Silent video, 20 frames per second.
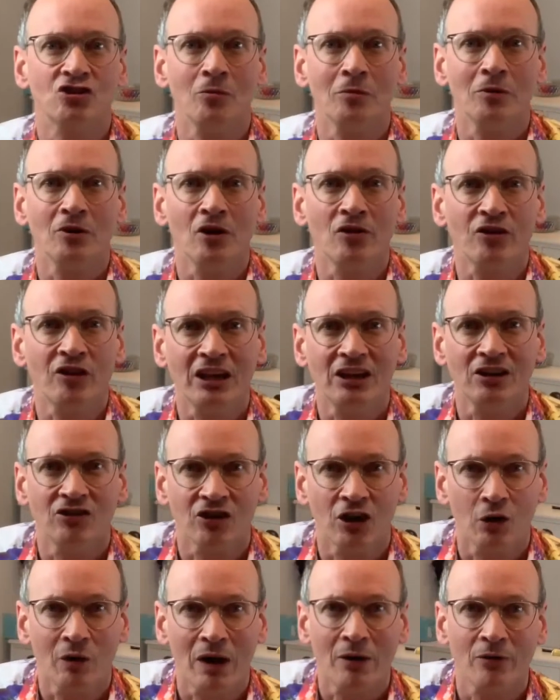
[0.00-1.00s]
of the things that
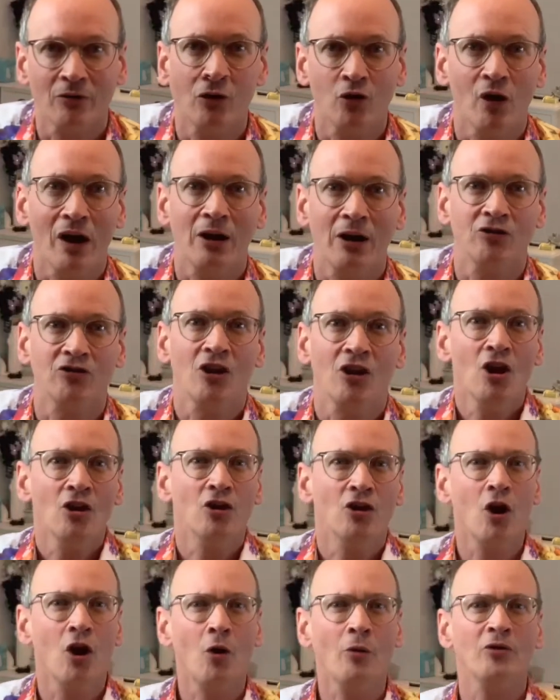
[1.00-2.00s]
are around your house.
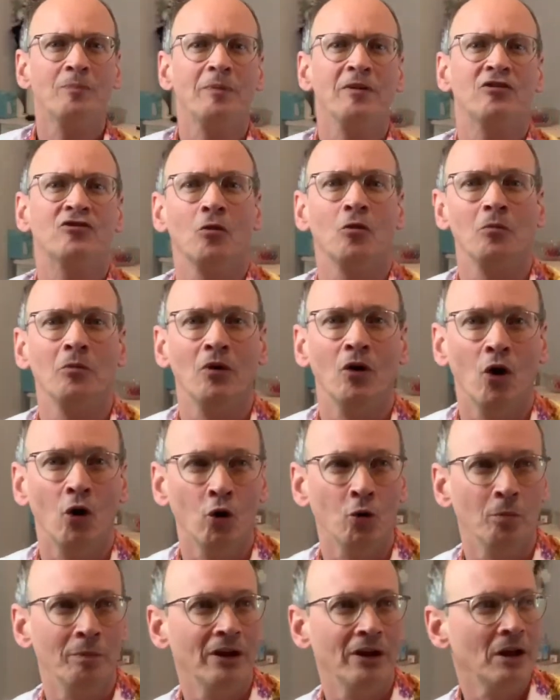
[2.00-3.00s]
There'll always be some
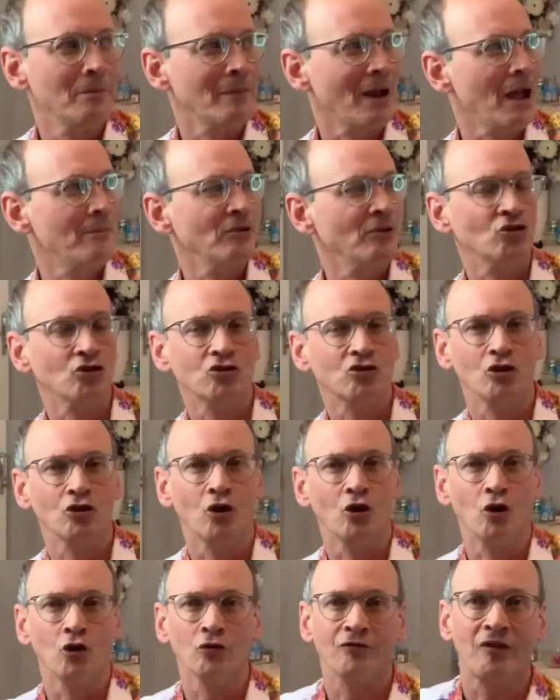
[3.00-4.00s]
old building. It might be just an
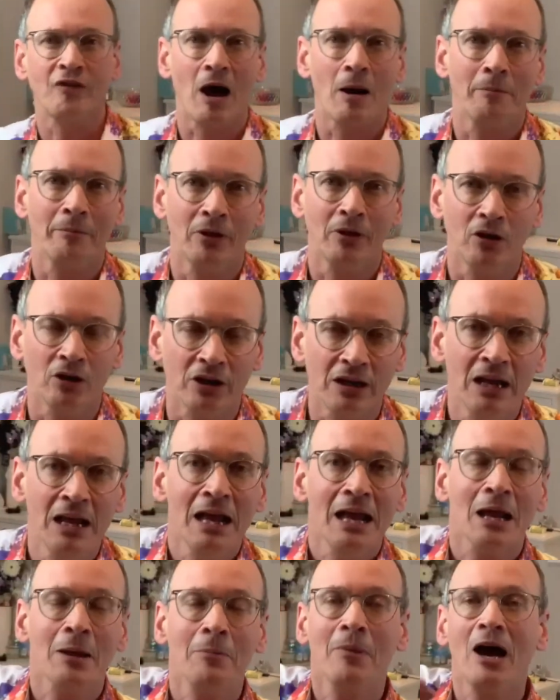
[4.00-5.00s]
old farm building.
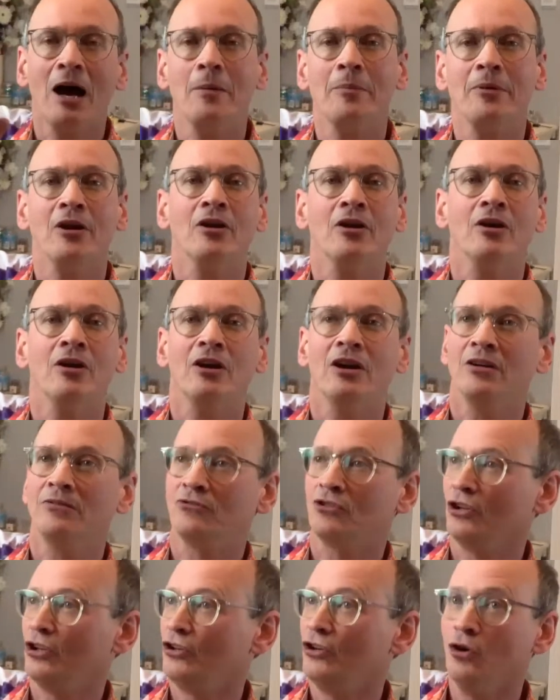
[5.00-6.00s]
It might be
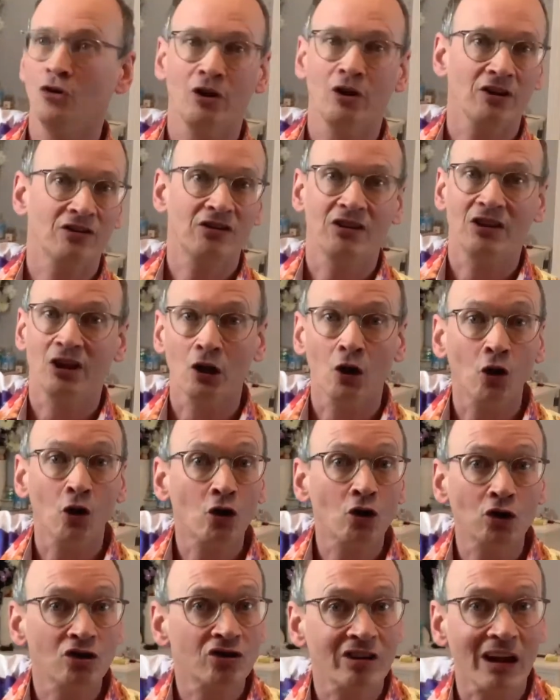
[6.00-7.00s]
the local
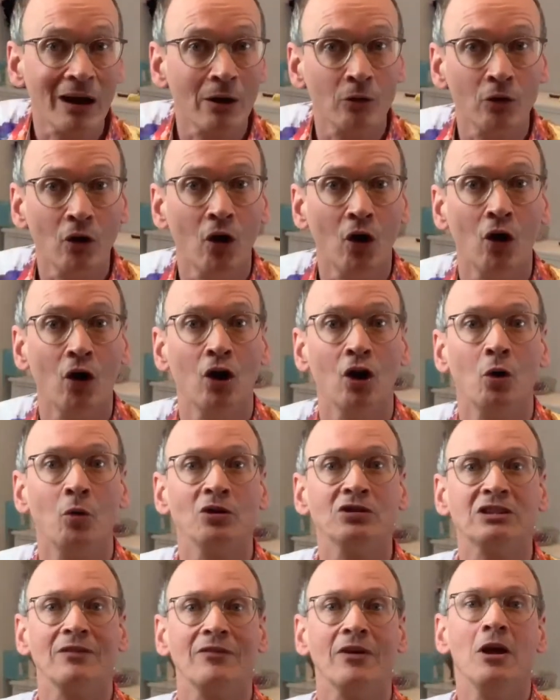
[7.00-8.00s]
town hall or
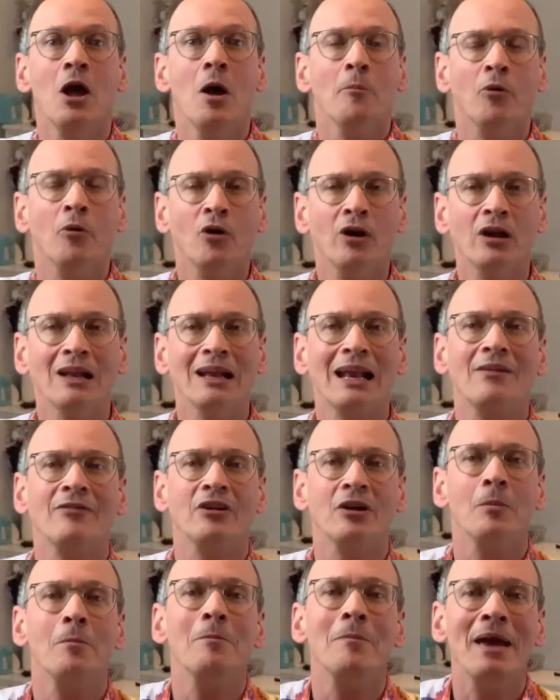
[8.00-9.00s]
whatever, but it'll have an
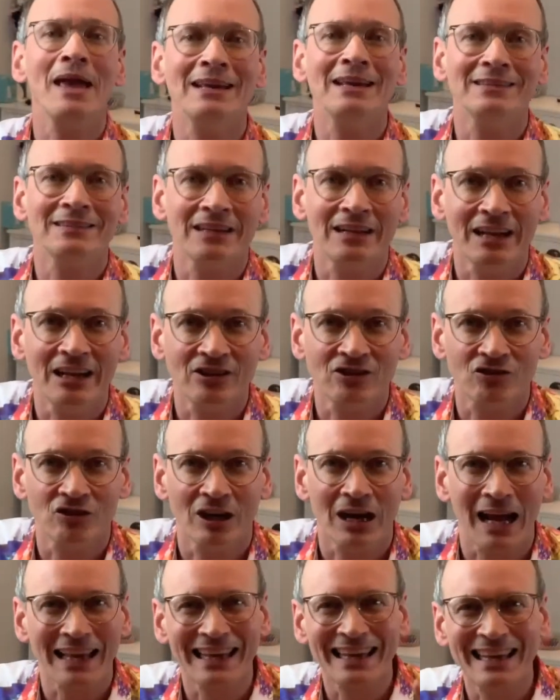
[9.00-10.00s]
amazing history. And
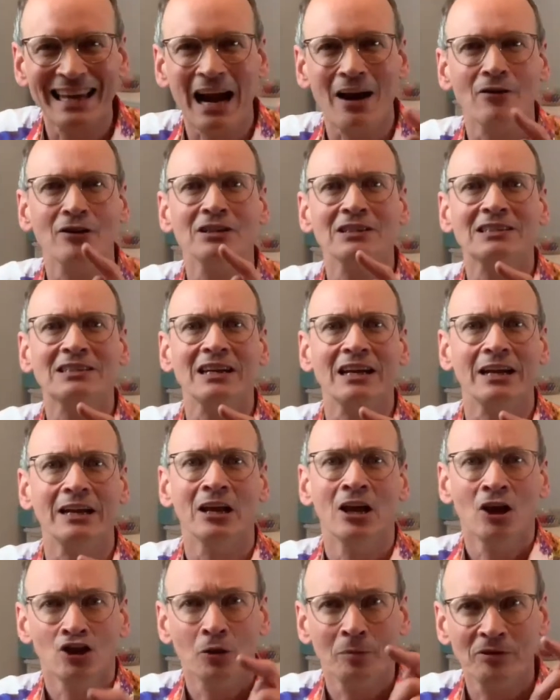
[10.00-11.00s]
I guarantee
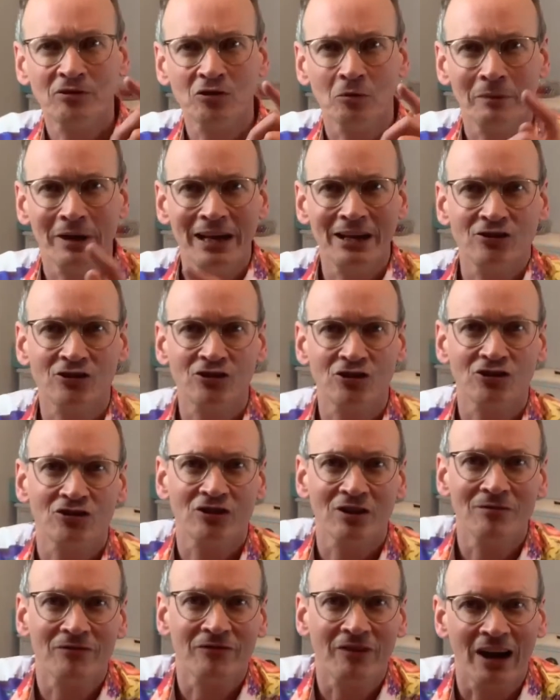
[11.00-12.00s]
there'll be some
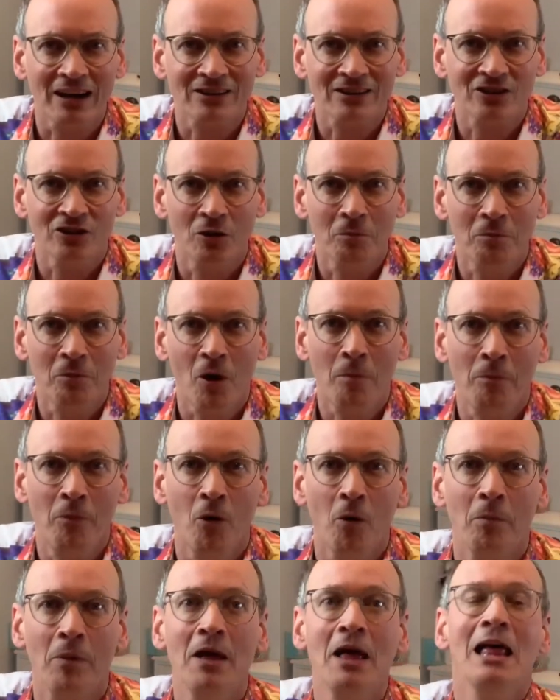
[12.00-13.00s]
interesting facts that pop up.
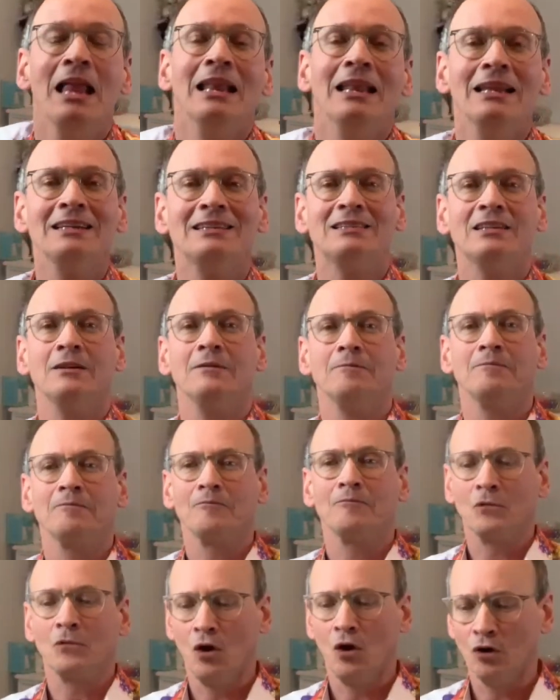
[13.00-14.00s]
Listen.
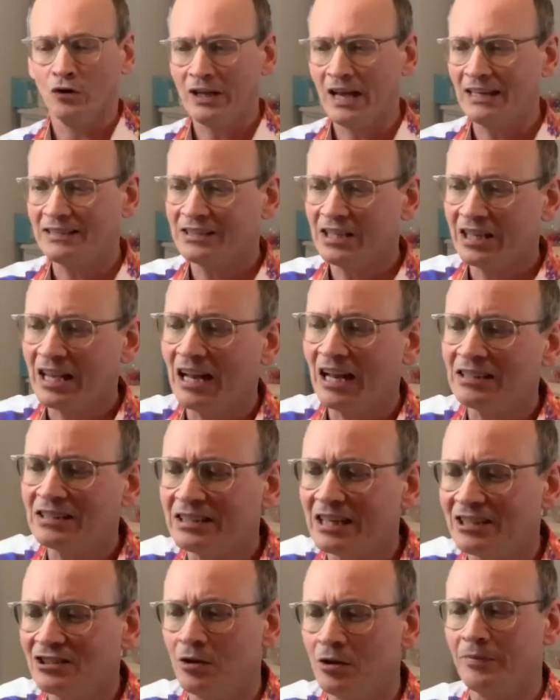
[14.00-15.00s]
Oh, yes, you can say
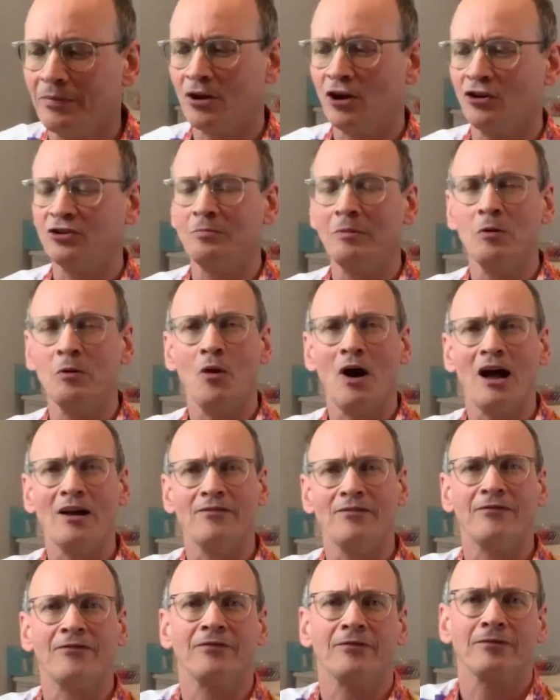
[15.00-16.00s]
something because you're my wife.
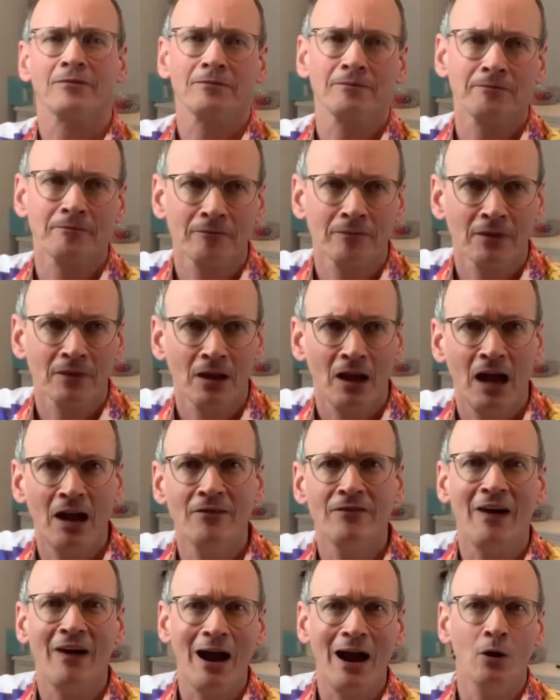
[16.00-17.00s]
I
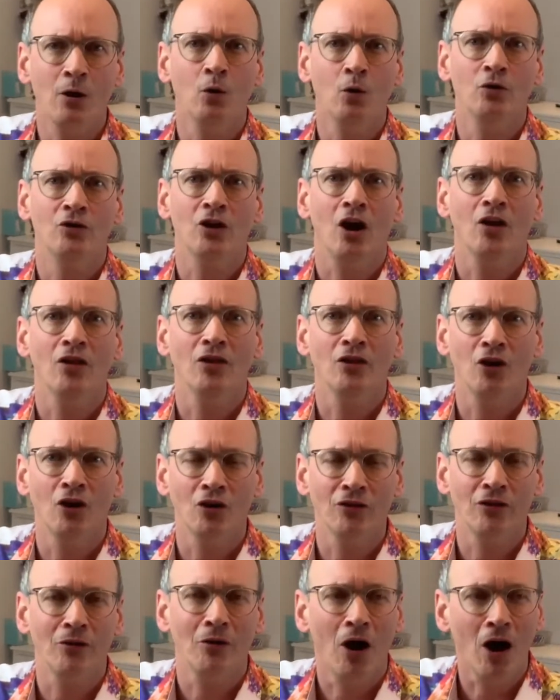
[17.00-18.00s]
vowed on
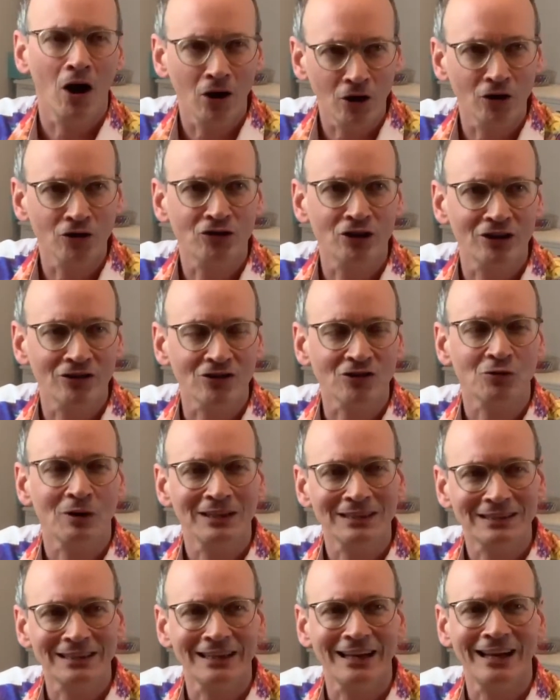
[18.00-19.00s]
all those years,
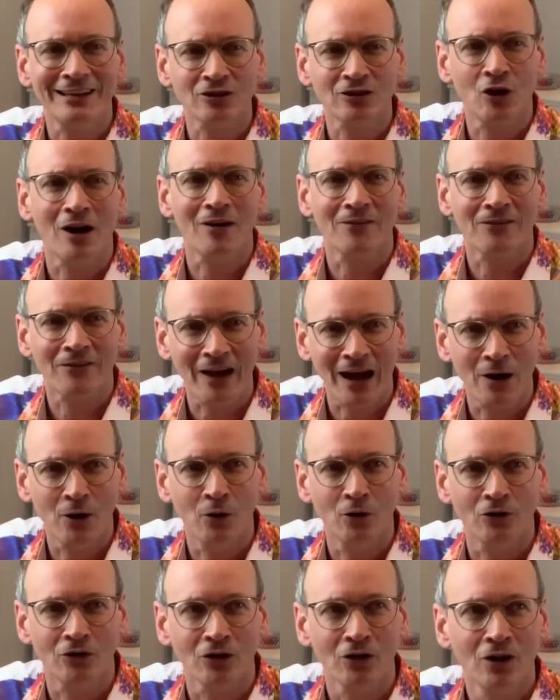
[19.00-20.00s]
20 years ago, I
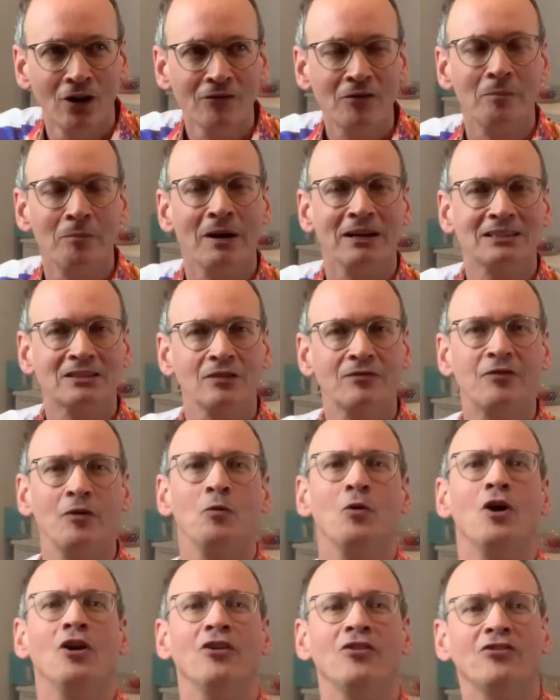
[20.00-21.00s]
vowed, for better, for
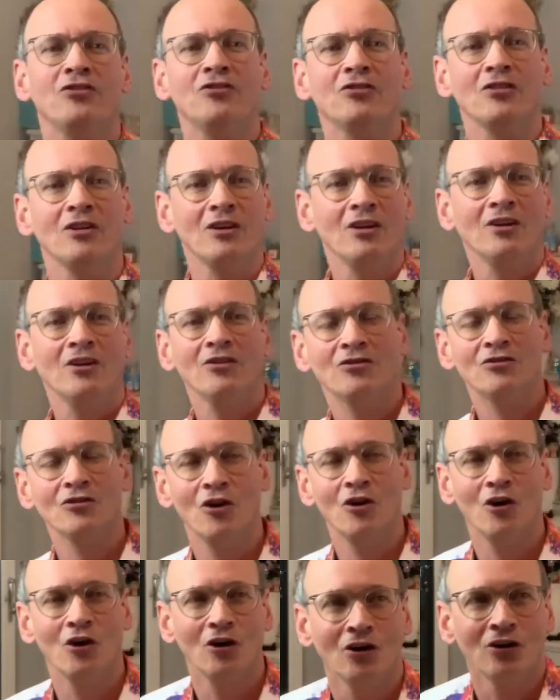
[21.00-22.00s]
worse.
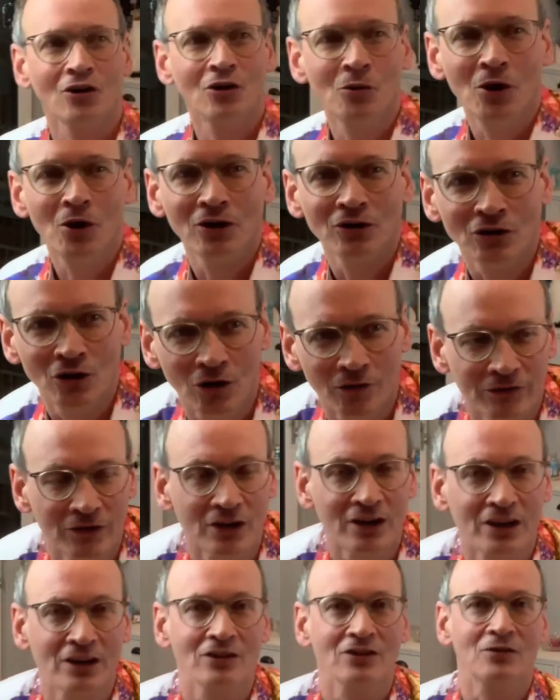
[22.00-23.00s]
So go on, love. You
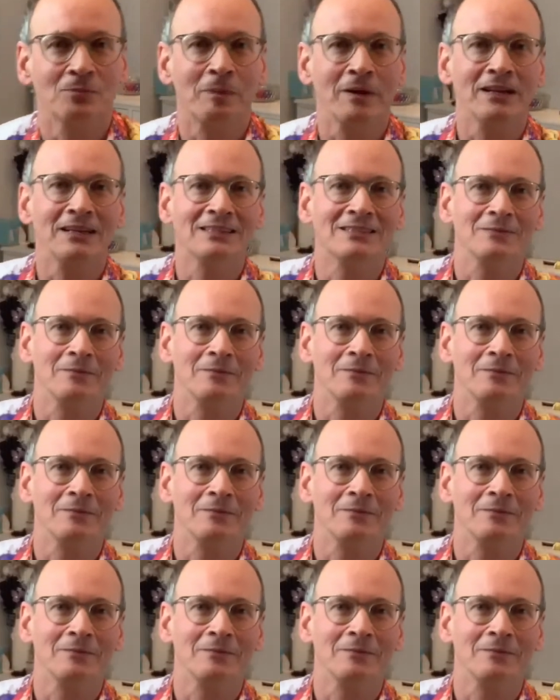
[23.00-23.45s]
can speak to me.